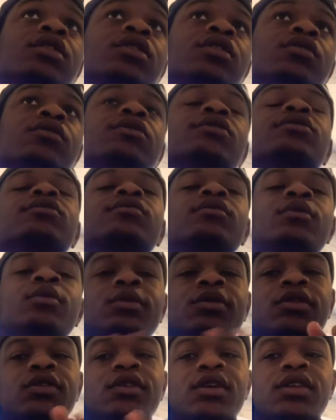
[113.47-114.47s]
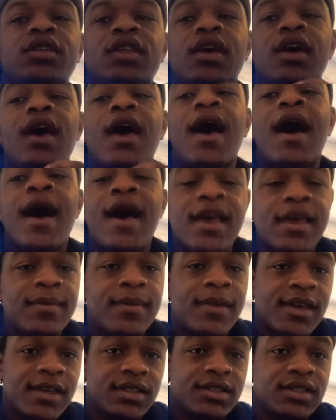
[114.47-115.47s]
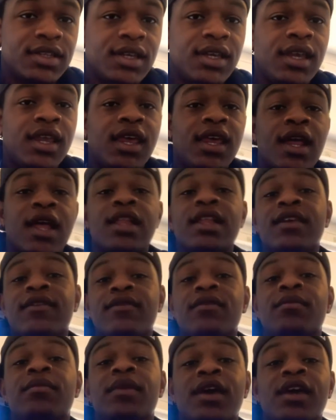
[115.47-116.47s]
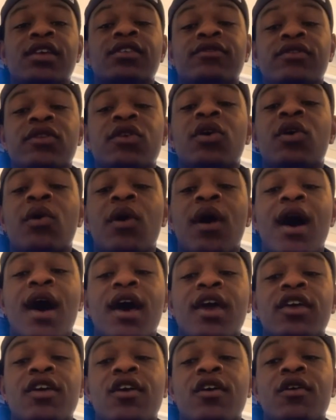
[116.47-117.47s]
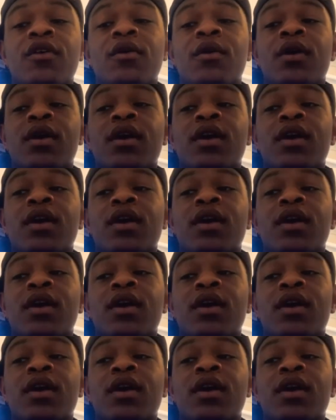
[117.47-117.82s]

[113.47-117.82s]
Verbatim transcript: Oh, let me correct that. I'm 18 and I live in Painesville, Ohio.